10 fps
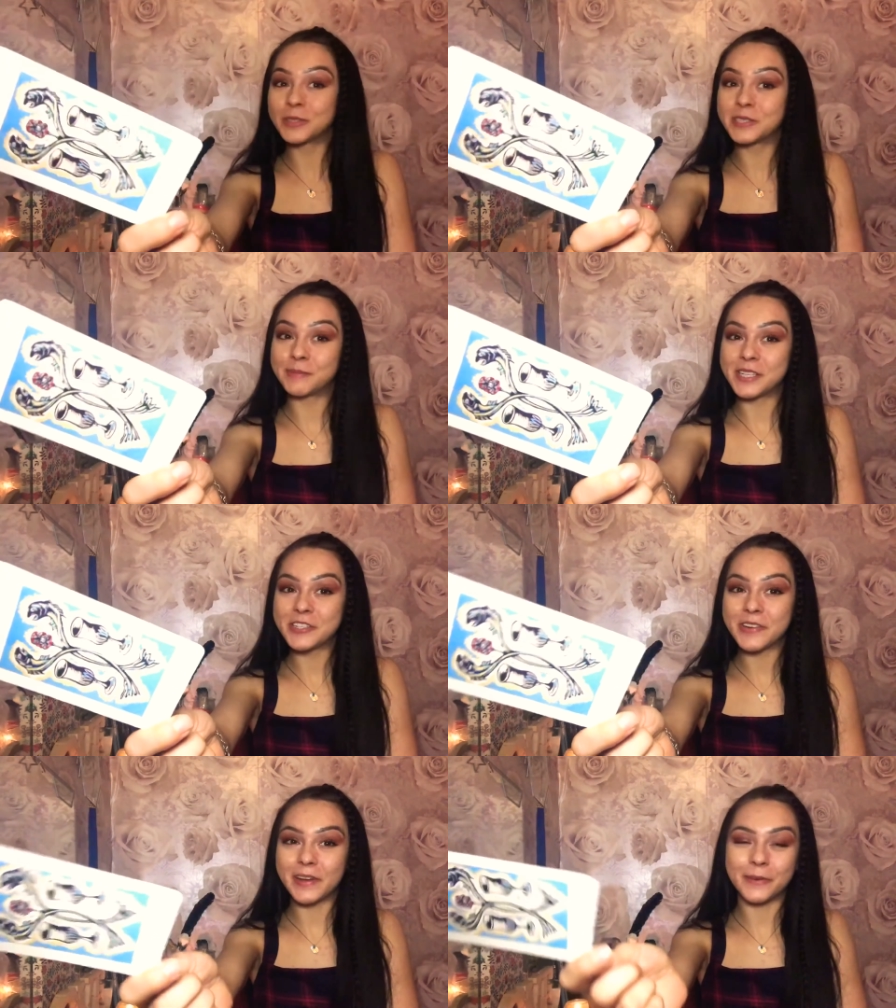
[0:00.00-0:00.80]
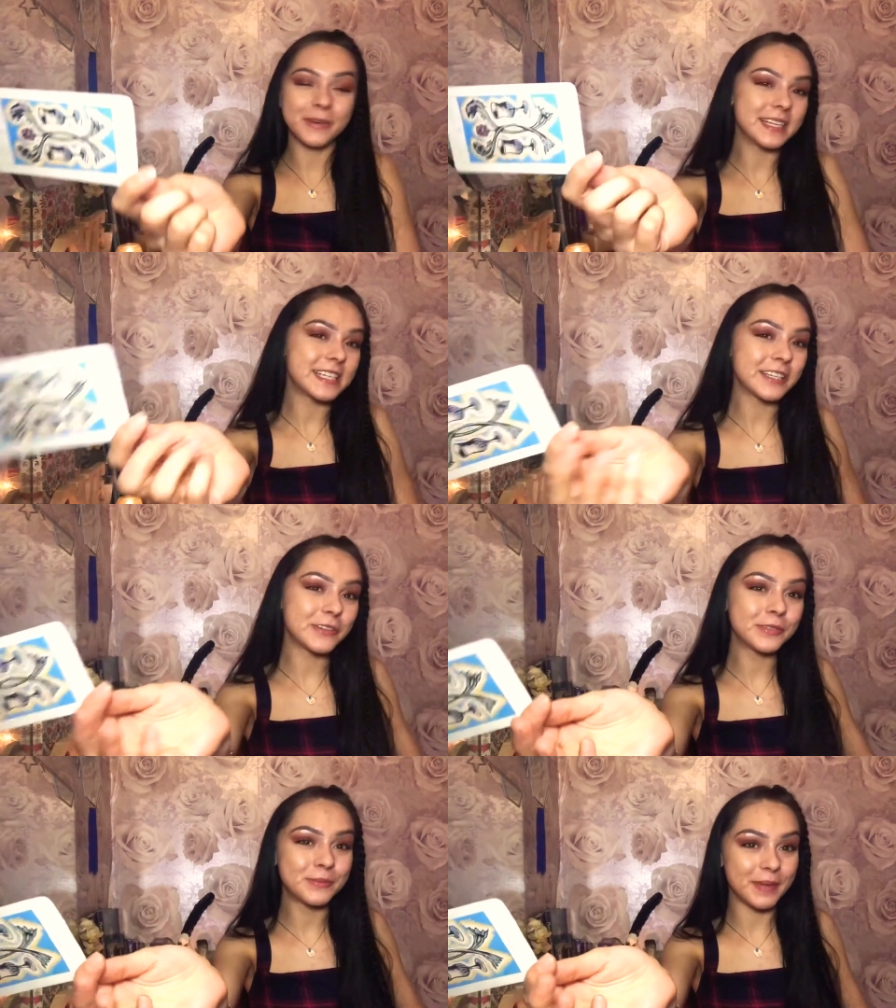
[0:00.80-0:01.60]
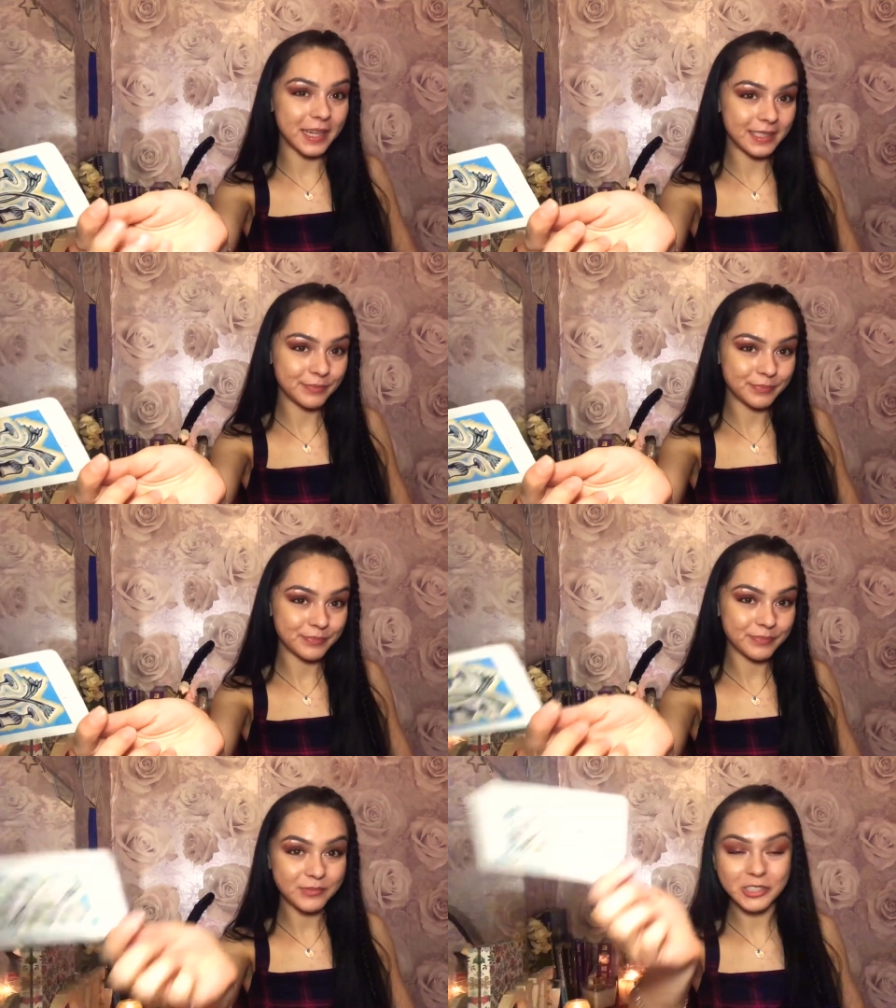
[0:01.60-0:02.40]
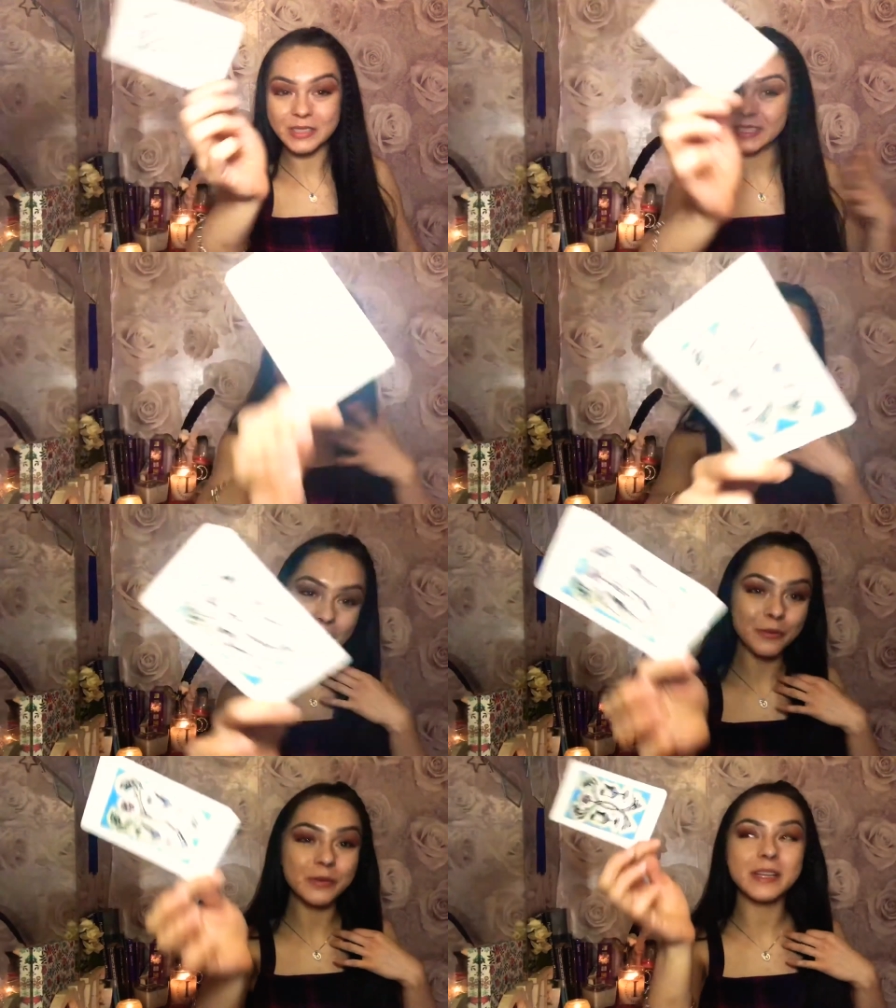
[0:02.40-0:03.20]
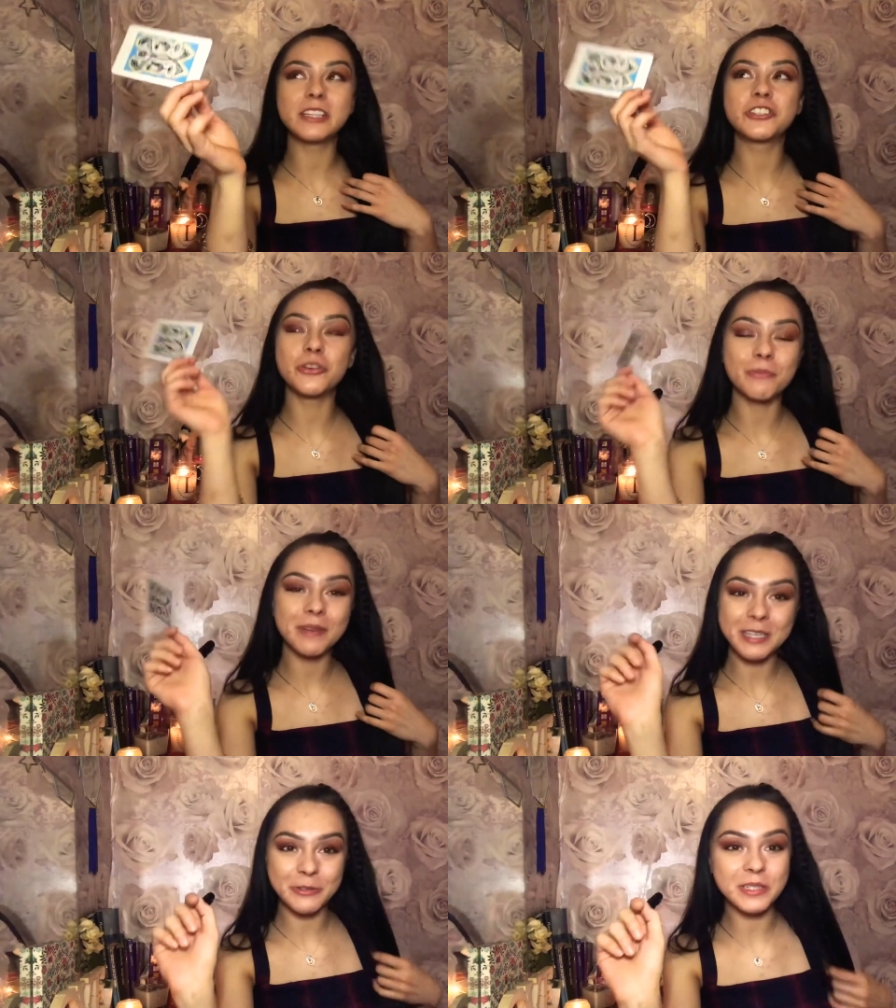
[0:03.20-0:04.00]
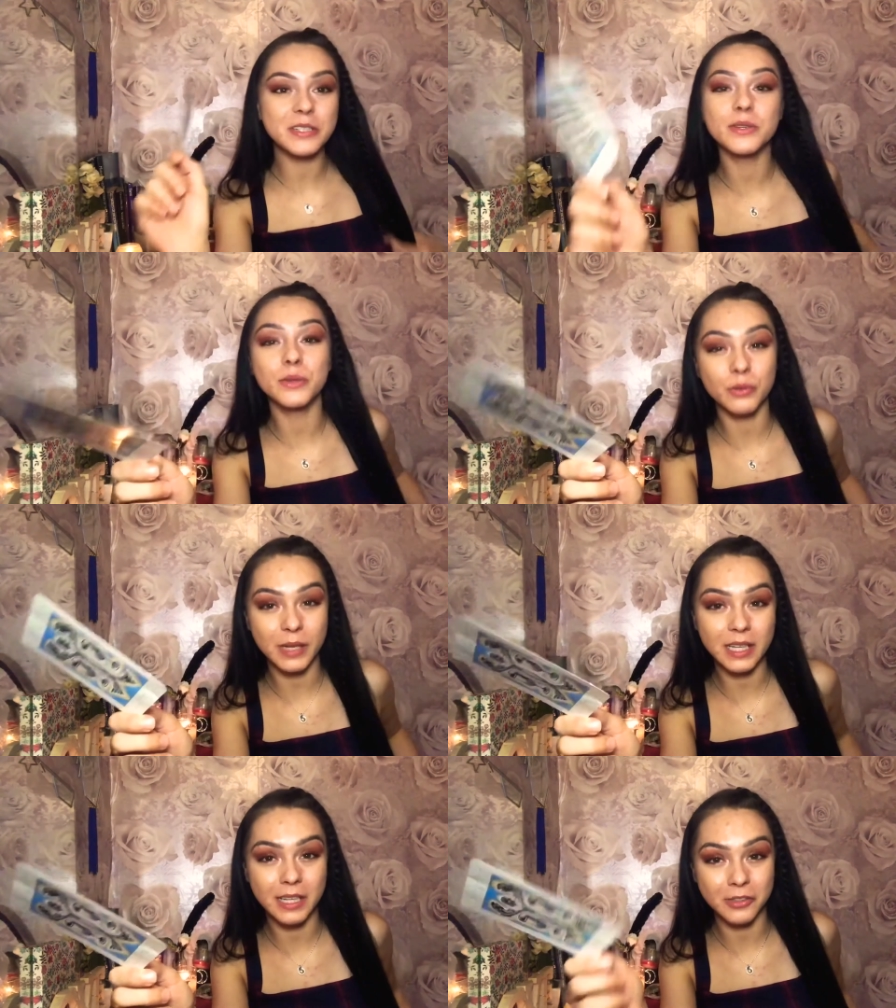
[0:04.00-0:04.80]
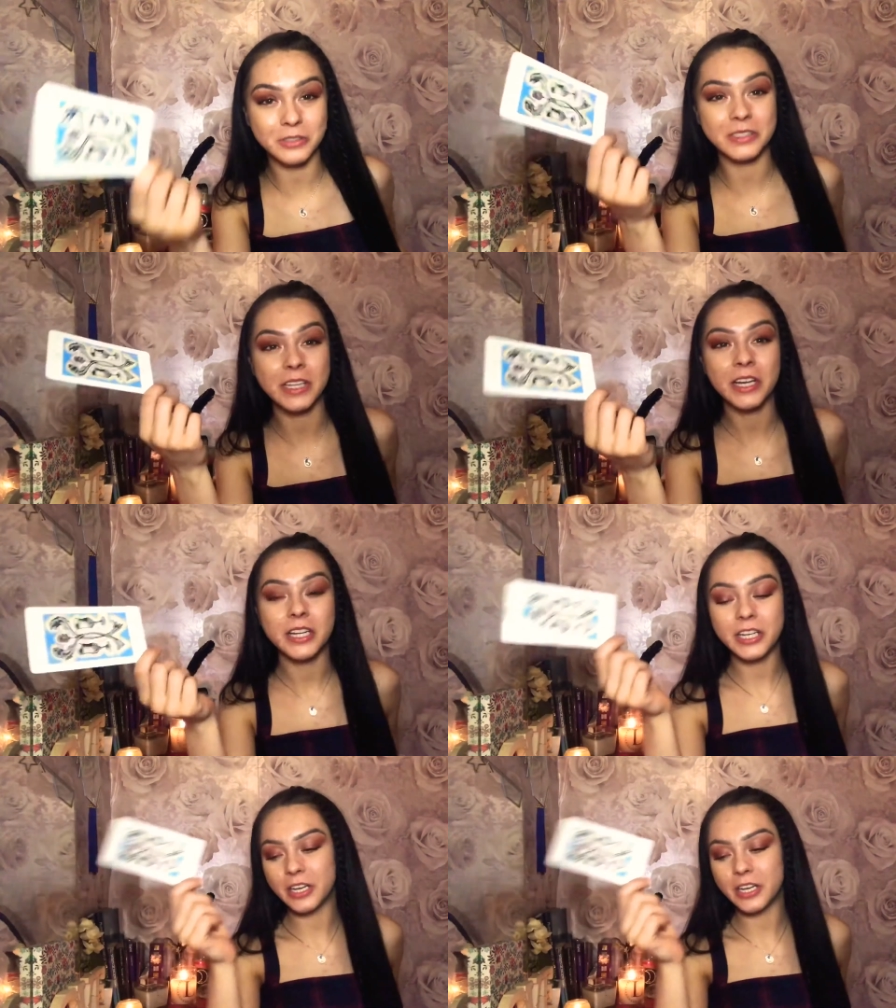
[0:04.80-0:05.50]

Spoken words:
to be true, which it could be. Just don't jump into it too quickly, because you know,